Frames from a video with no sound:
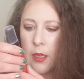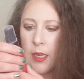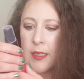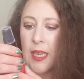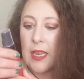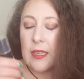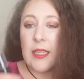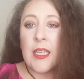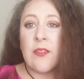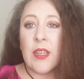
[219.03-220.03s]
It's a
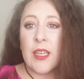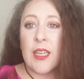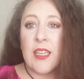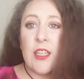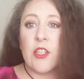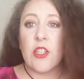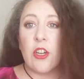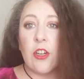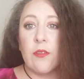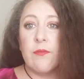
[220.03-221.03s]
leave-in
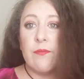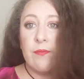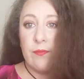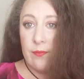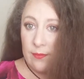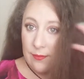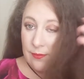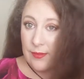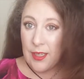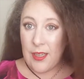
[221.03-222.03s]
conditioner.
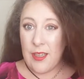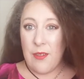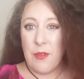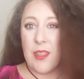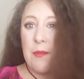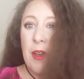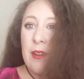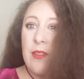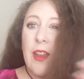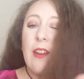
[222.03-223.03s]
With the
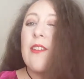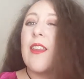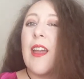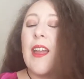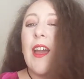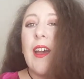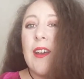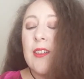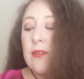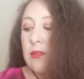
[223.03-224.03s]
amount of hair that I
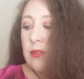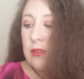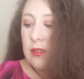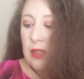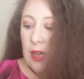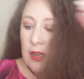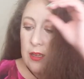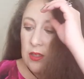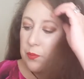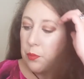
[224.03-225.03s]
have,
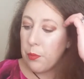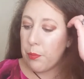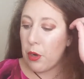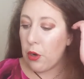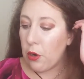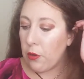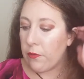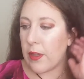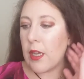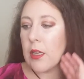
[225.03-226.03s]
that is
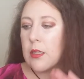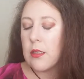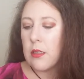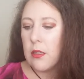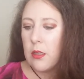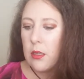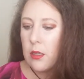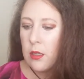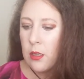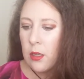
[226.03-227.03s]
perfect.
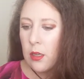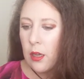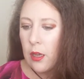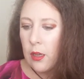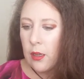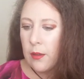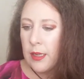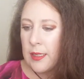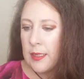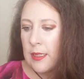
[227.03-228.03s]
Uh,
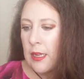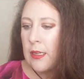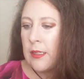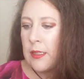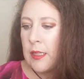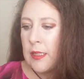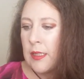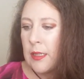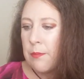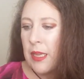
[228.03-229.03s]
it says, this
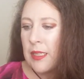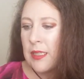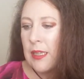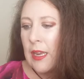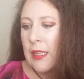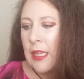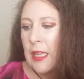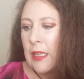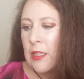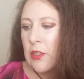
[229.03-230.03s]
is the best styling
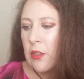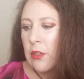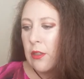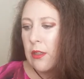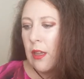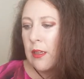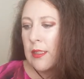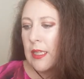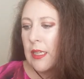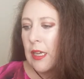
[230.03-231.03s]
elixir,
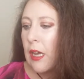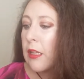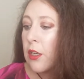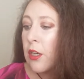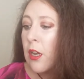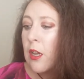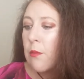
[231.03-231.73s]
locks in color,